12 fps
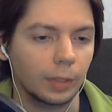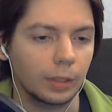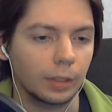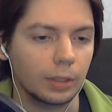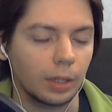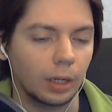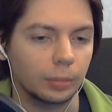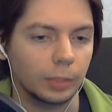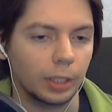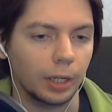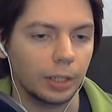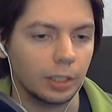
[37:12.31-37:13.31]

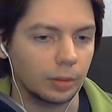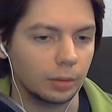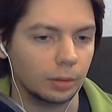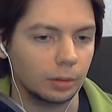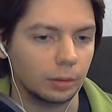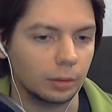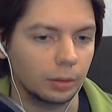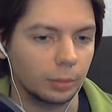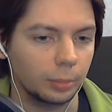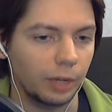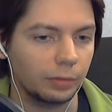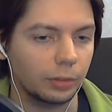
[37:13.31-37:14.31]
some nice uh,
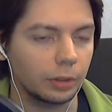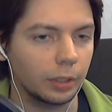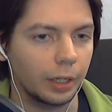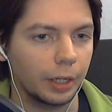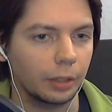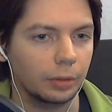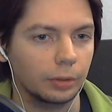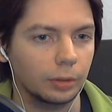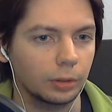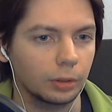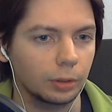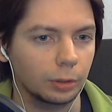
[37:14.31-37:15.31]
buffer like
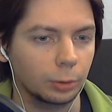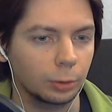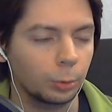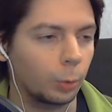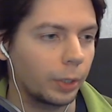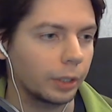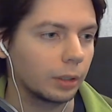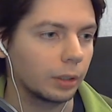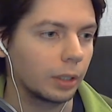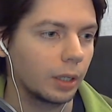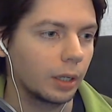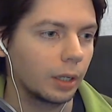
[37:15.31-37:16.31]
uh,
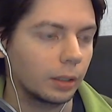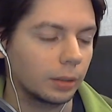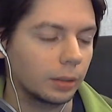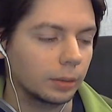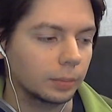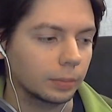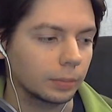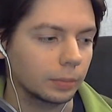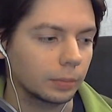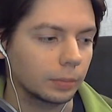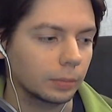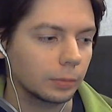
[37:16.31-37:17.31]
201
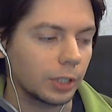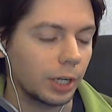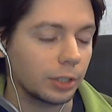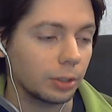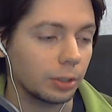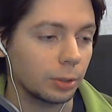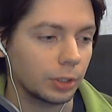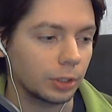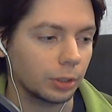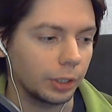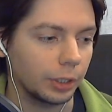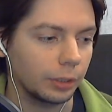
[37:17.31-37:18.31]
um, sizes of the
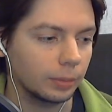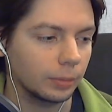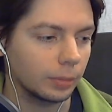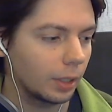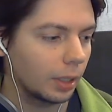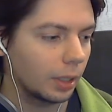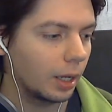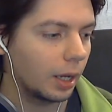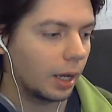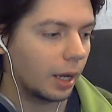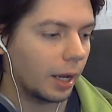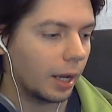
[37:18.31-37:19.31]
screen.
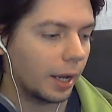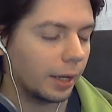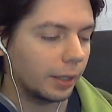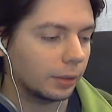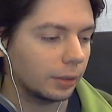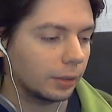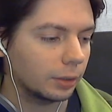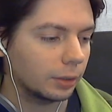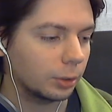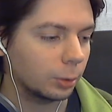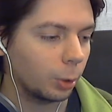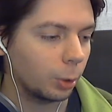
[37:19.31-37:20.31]
And
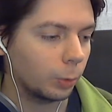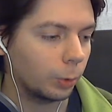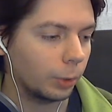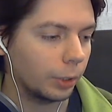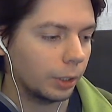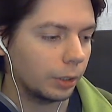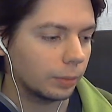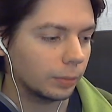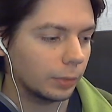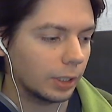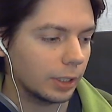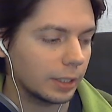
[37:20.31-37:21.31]
uh, to avoid
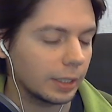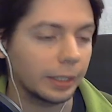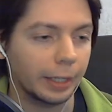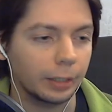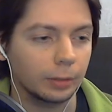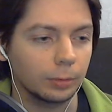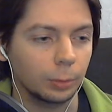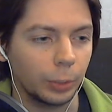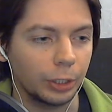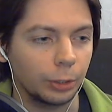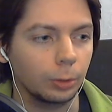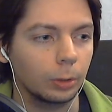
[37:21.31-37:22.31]
the lag
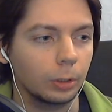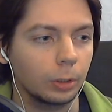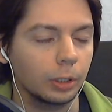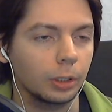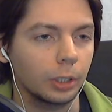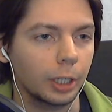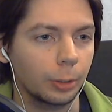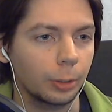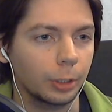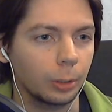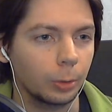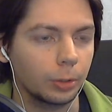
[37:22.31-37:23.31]
when you uh,
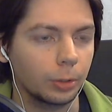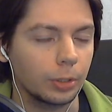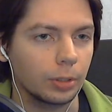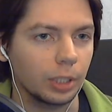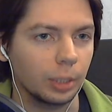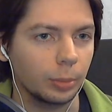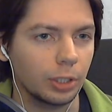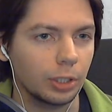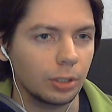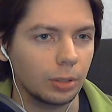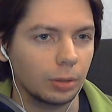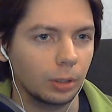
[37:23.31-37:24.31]
Corona loads
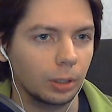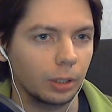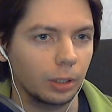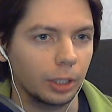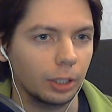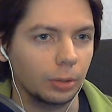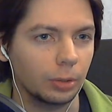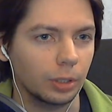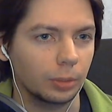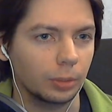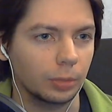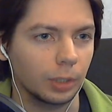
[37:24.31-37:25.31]
images uh, into
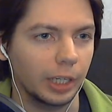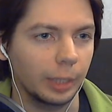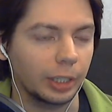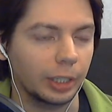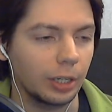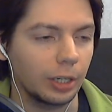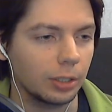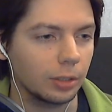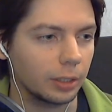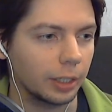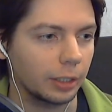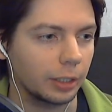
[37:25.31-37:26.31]
the
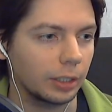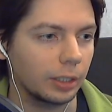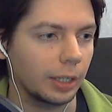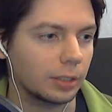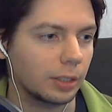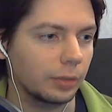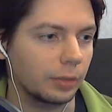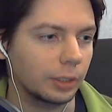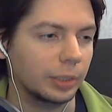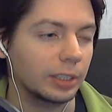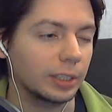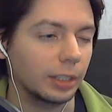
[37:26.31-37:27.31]
applications, like it takes
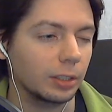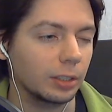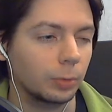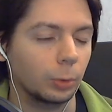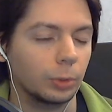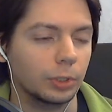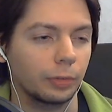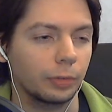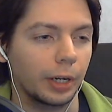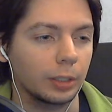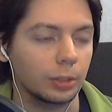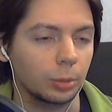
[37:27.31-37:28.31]
several milliseconds for all the
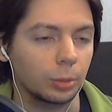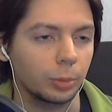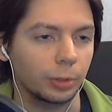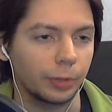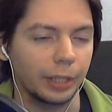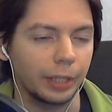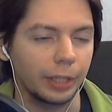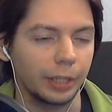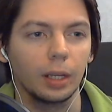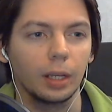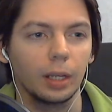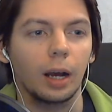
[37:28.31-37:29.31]
files to be
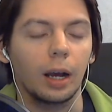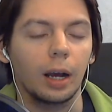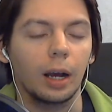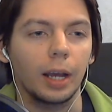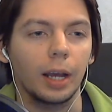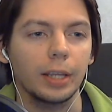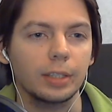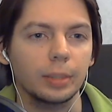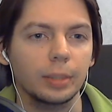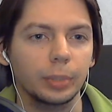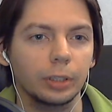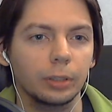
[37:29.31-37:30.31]
read. Uh, I
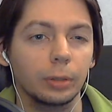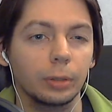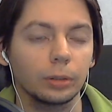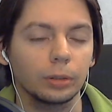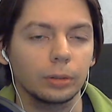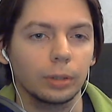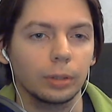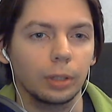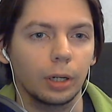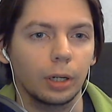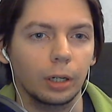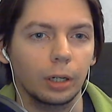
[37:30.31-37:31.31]
simply don't
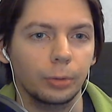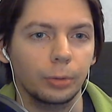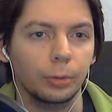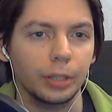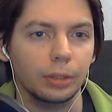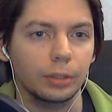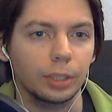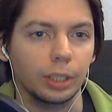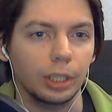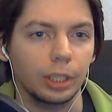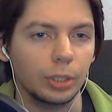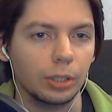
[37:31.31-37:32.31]
uh, read
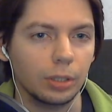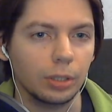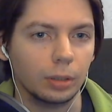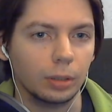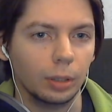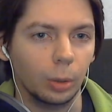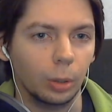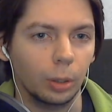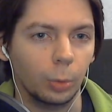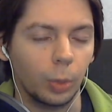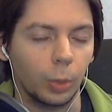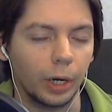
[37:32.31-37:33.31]
the images
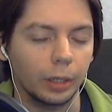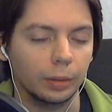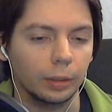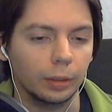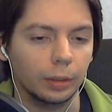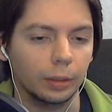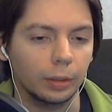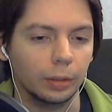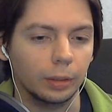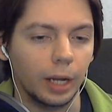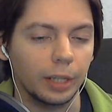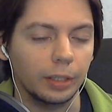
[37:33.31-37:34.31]
or,
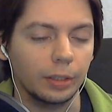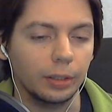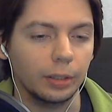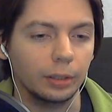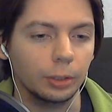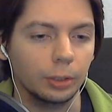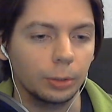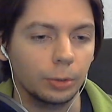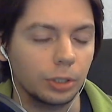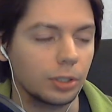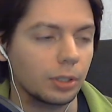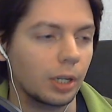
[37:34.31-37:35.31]
uh, until
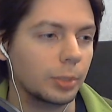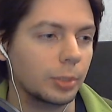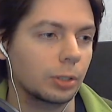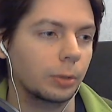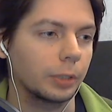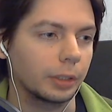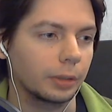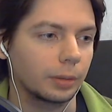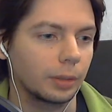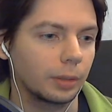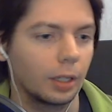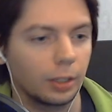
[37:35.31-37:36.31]
user stops scrolling.
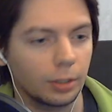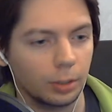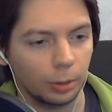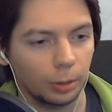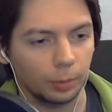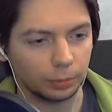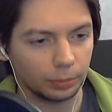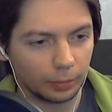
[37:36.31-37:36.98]
So